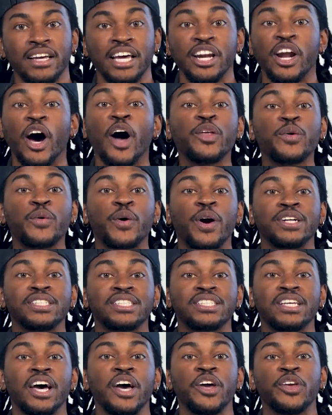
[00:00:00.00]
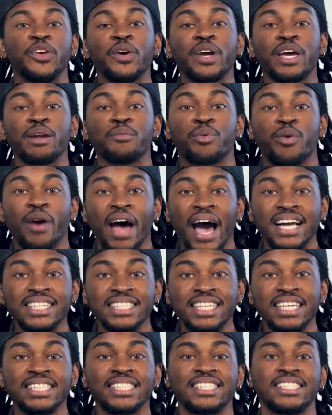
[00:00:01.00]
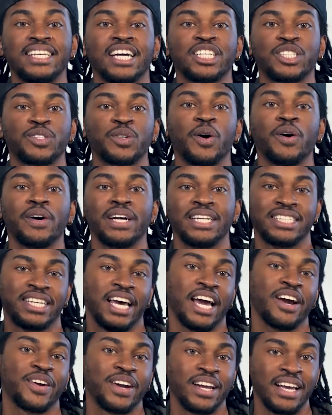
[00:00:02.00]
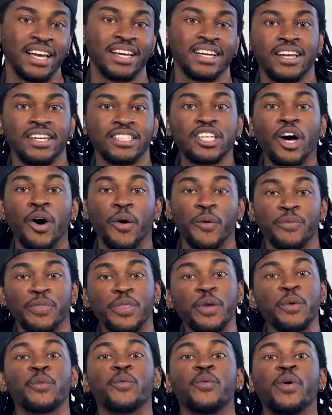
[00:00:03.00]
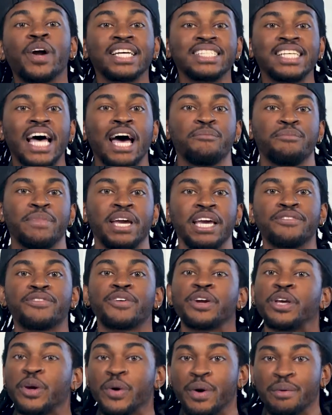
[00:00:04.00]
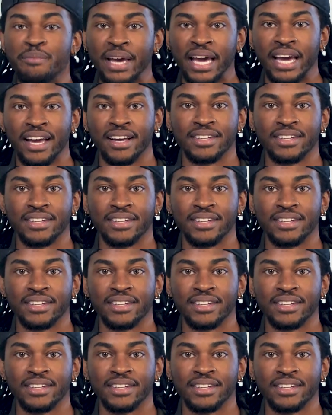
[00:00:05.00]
In other words, you can practice sexual integrity. So, what does that mean for you and me?